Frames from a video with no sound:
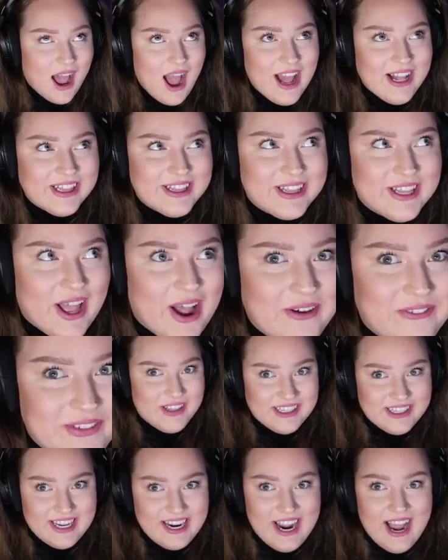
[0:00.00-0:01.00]
I love
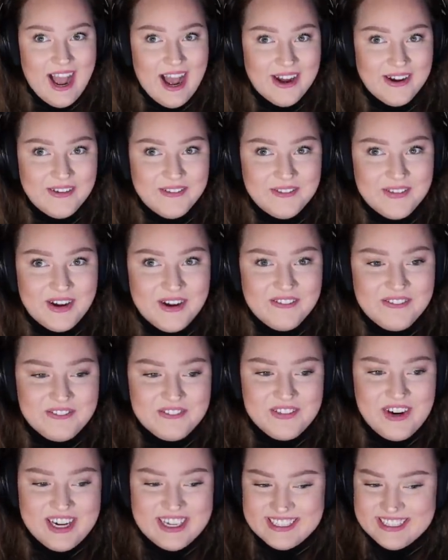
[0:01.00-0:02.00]
that they have a
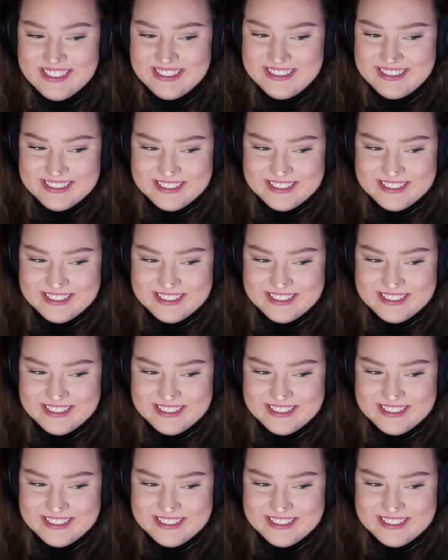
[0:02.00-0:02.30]
freaking